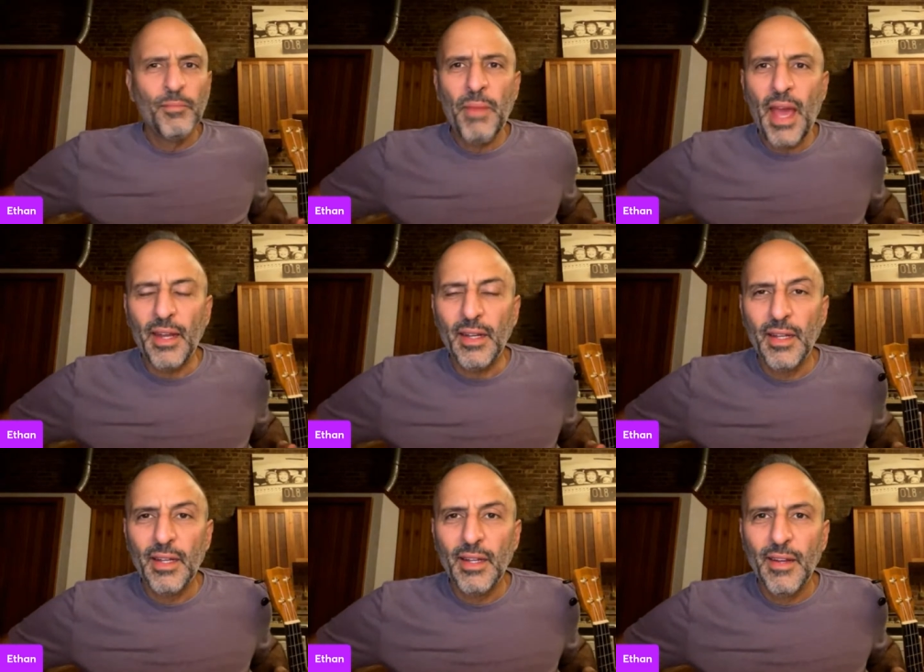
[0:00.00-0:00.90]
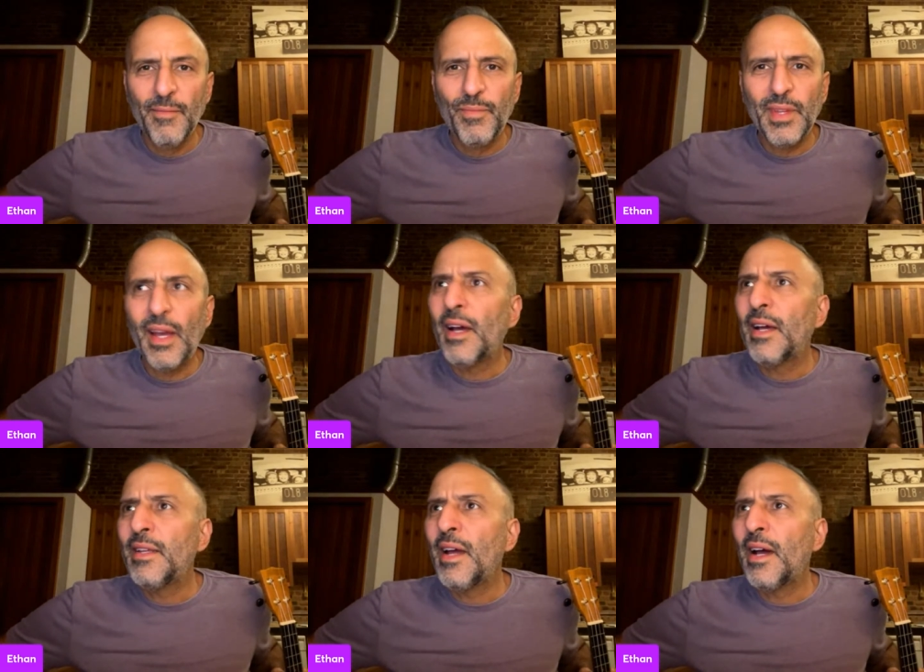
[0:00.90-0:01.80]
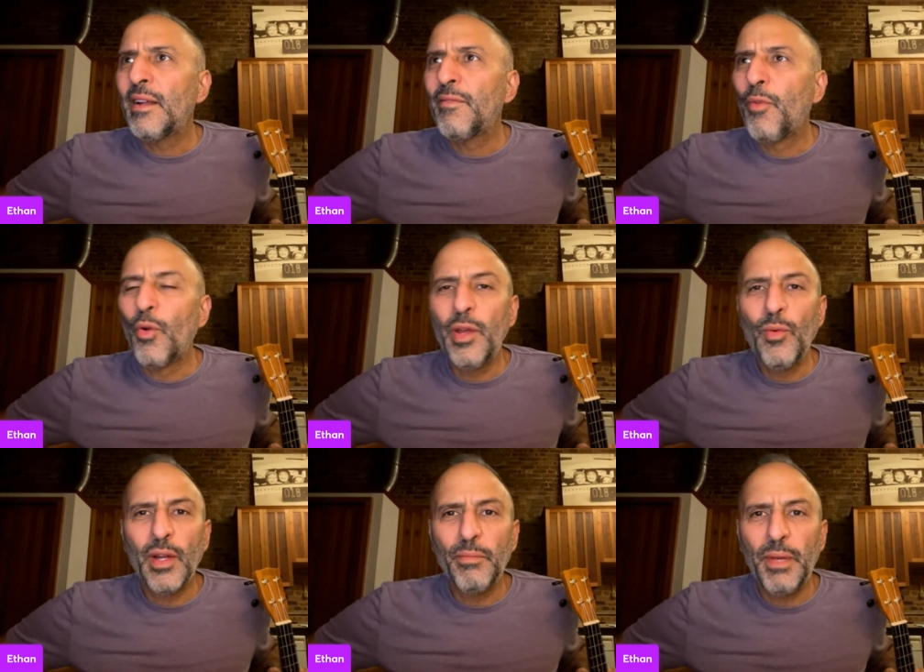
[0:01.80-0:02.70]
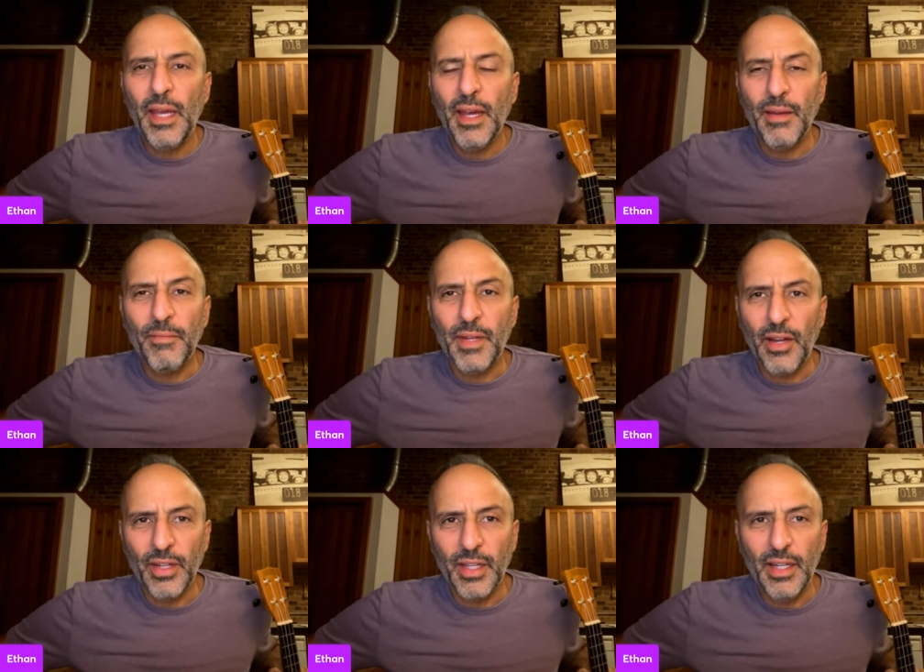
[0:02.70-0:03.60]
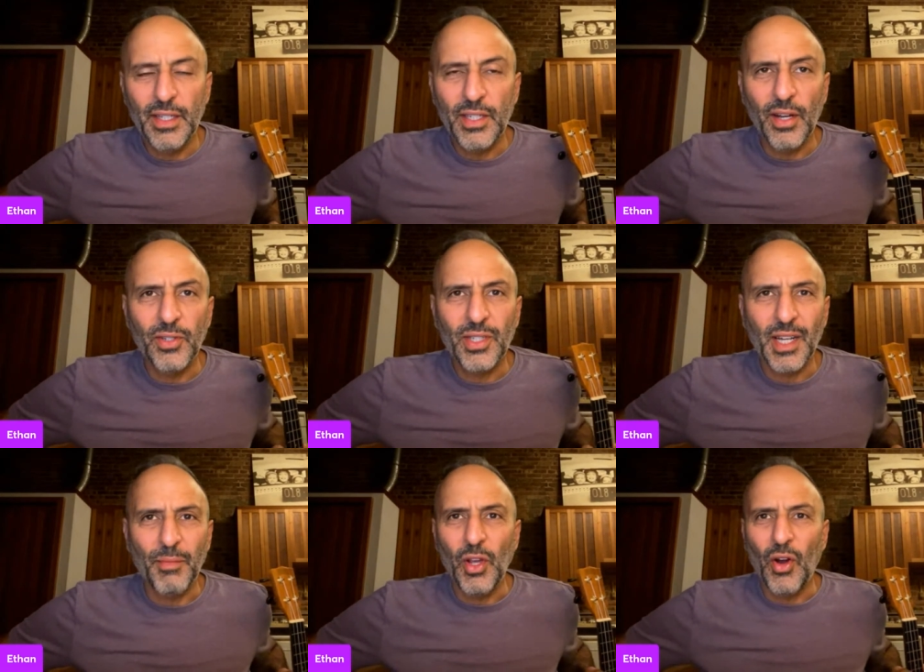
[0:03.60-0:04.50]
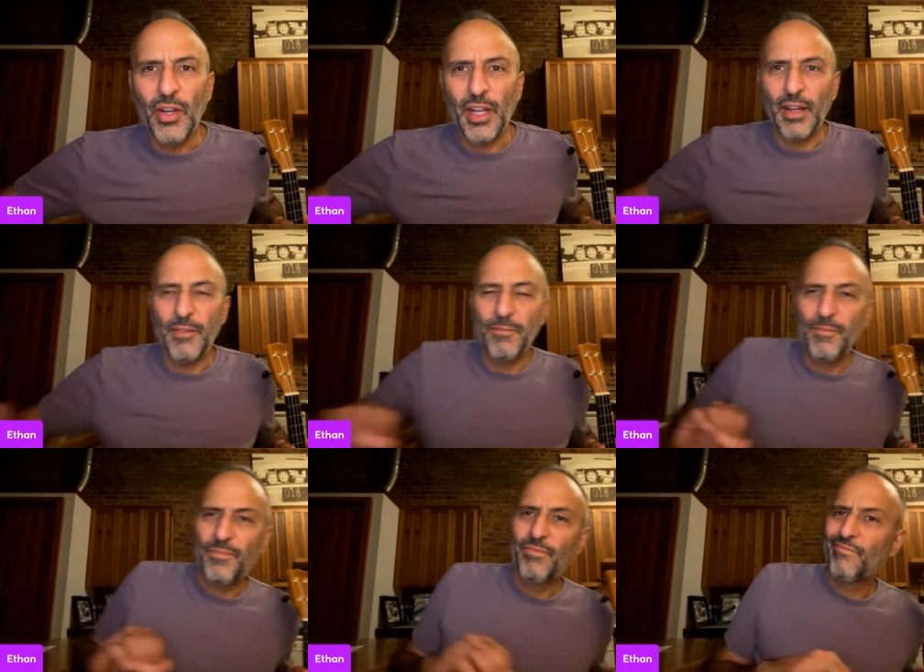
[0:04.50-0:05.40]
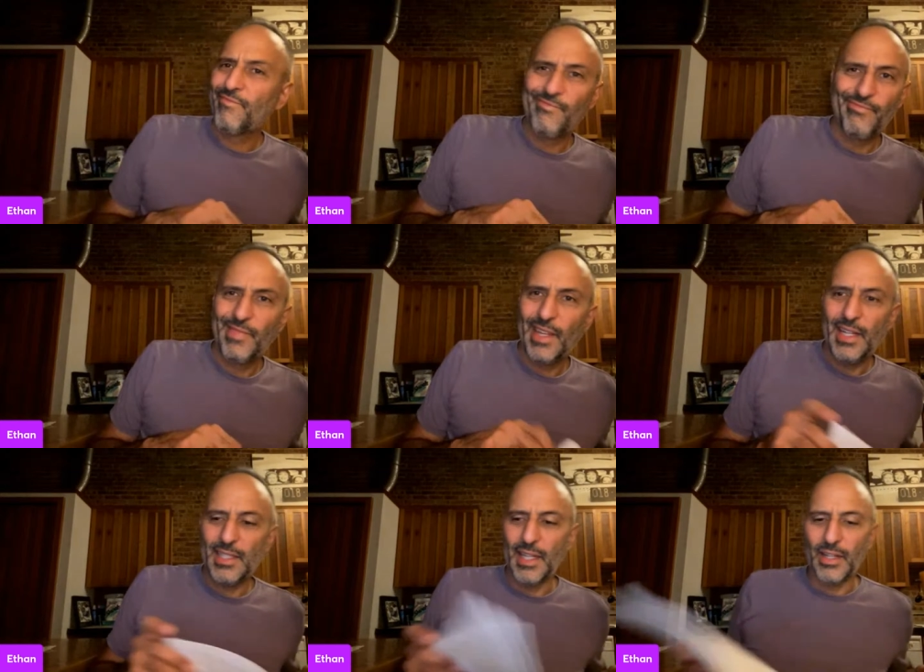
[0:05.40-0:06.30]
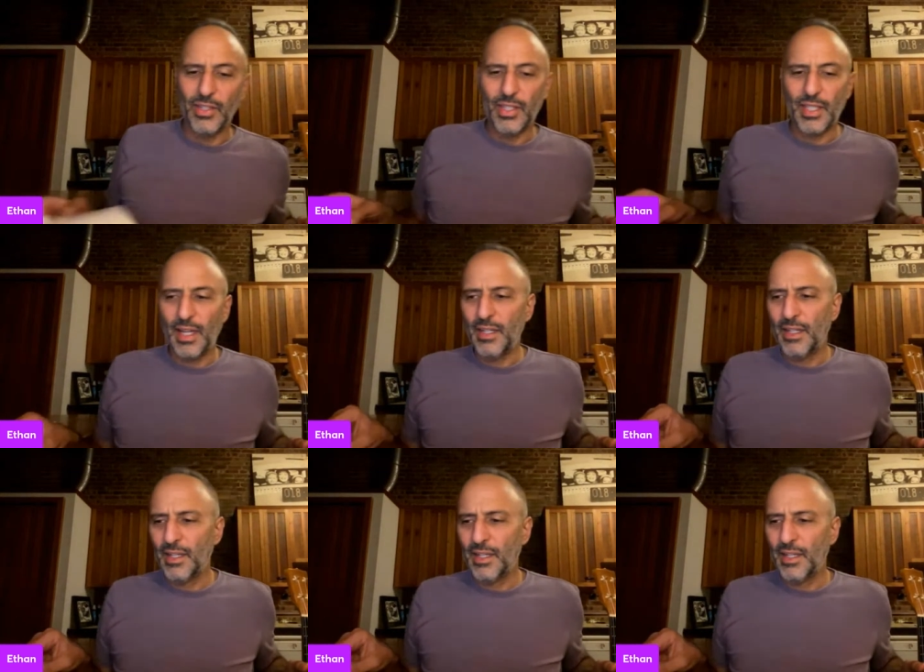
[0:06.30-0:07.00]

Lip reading: Man, 9:41 p.m. here on the East Coast, and I'm yawning. That's not a good sign.